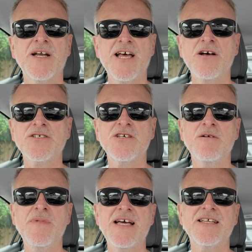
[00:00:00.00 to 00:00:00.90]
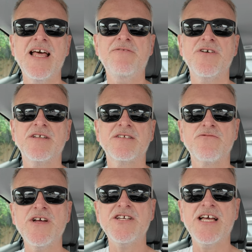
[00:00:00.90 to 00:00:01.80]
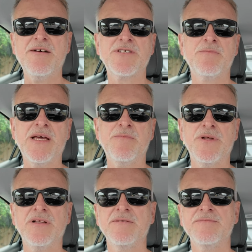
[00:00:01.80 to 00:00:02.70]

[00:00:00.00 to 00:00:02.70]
But I also made an effort to reach out to people